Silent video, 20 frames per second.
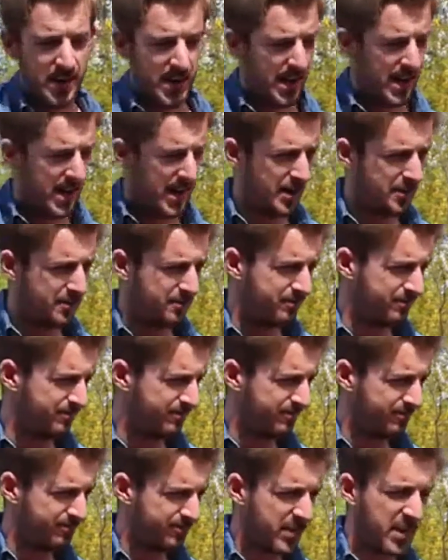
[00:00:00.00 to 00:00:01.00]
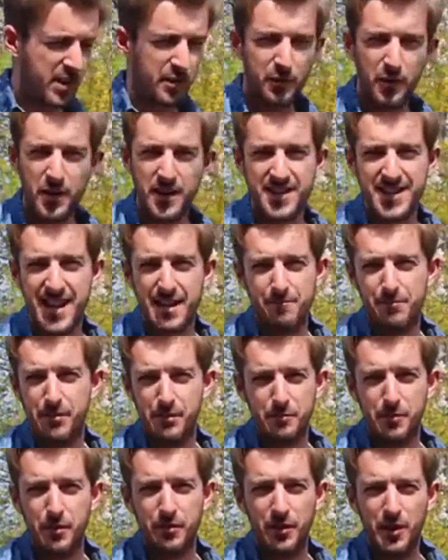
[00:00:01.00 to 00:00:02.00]
For
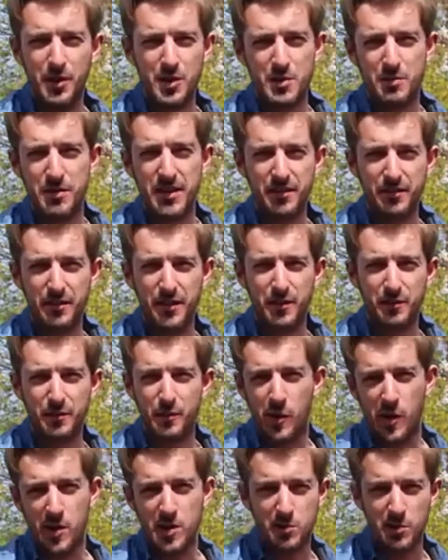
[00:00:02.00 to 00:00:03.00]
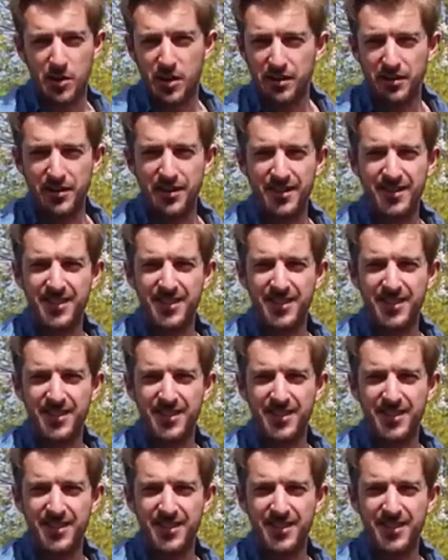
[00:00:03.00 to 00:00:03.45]
example, Buffalo Springfield, for what it's worth,